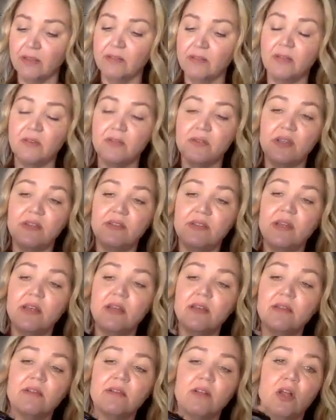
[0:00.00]
So this
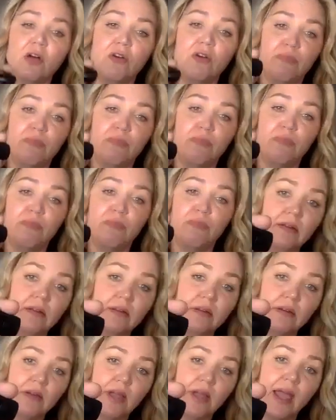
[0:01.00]
is Clove Bud.
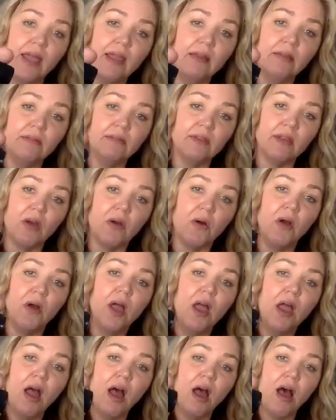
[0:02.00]
Okay, so
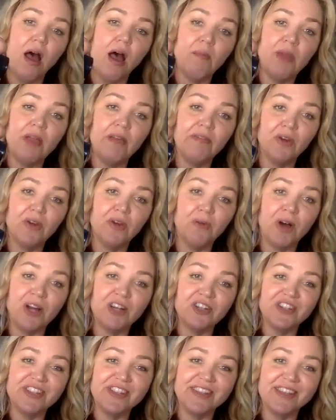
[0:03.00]
if you're
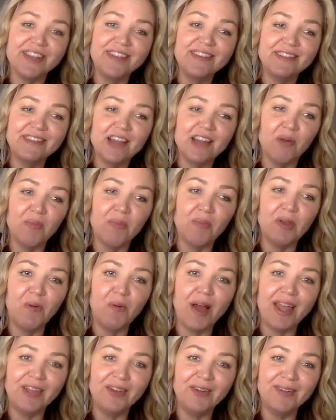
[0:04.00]
watching this, tell me
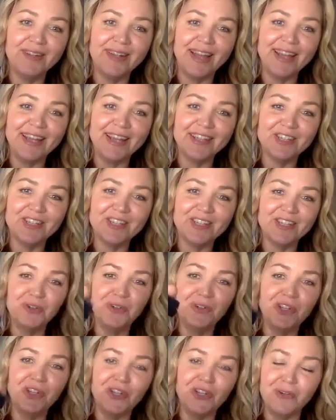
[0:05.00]
why you like
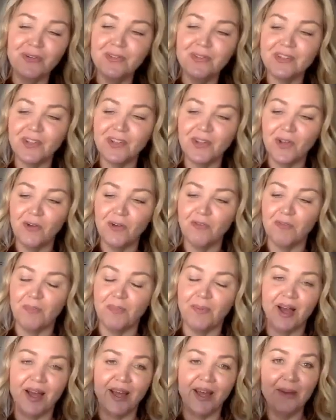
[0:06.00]
to use Clove
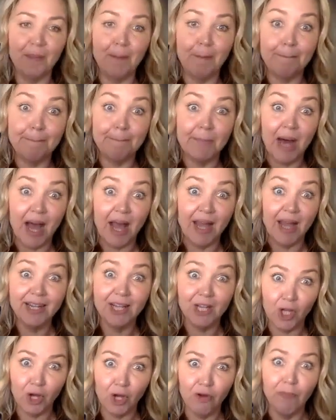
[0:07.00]
Bud.
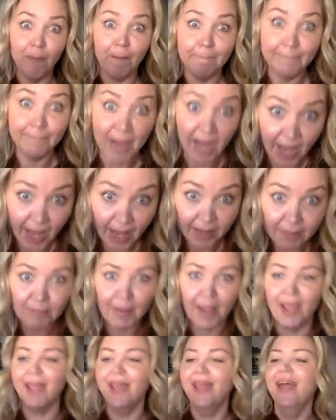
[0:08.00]
Clove Bud.
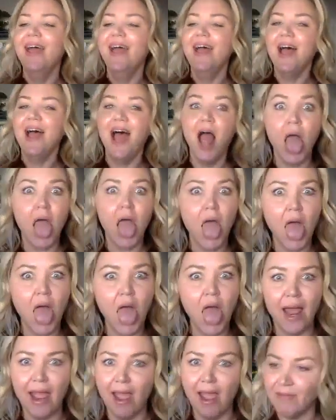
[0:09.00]

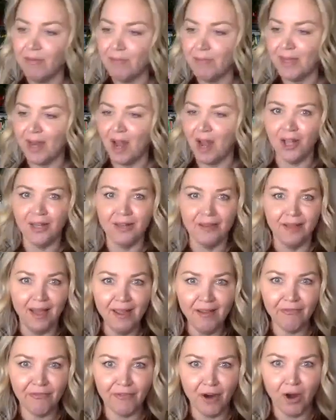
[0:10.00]
I haven't been on
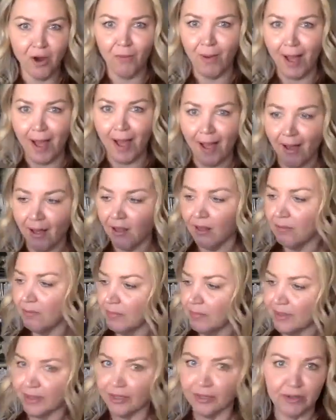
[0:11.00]
live for a while.
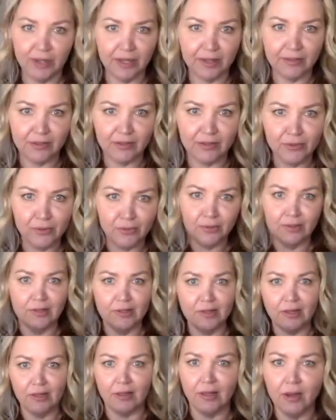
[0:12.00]
I'm like, you guys can totally
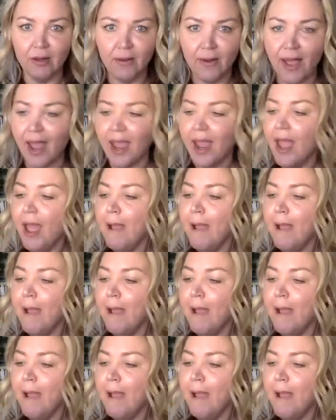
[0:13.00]
tell it, okay?